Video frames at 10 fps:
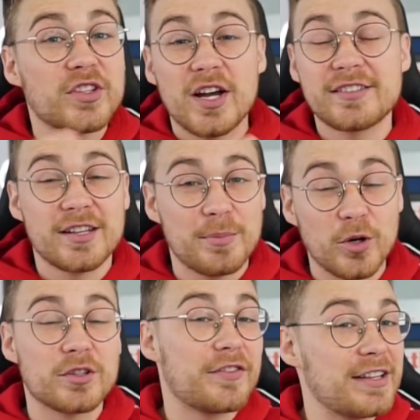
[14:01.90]
sides of the
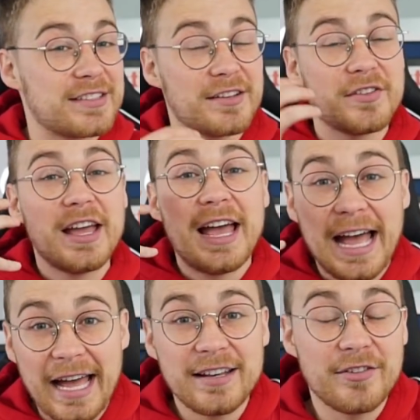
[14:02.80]
ball, defensive
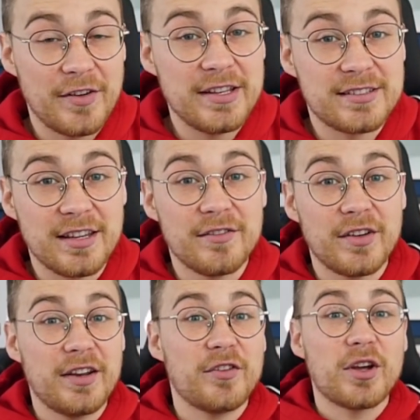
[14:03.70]
and offensive,
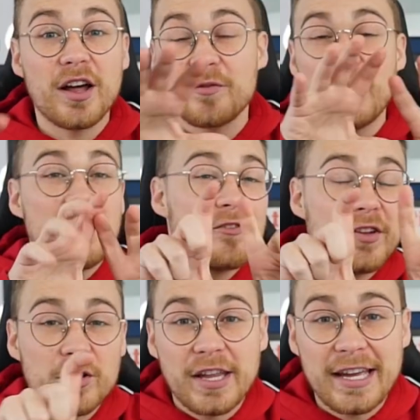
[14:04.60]
and if you kind of
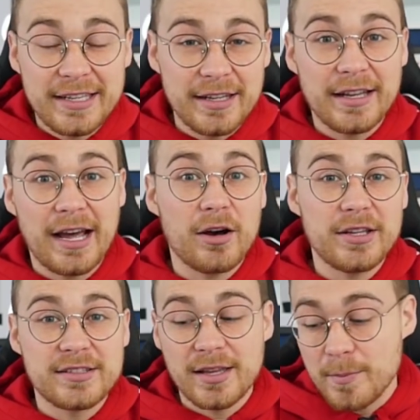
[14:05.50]
fiddle that in out
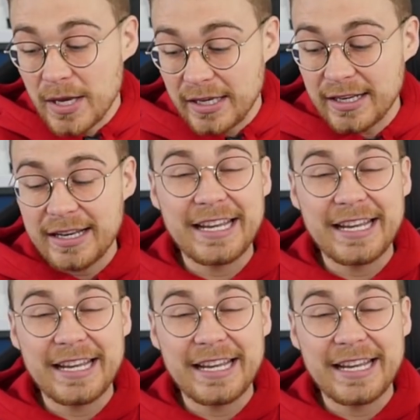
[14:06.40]
into the mean, and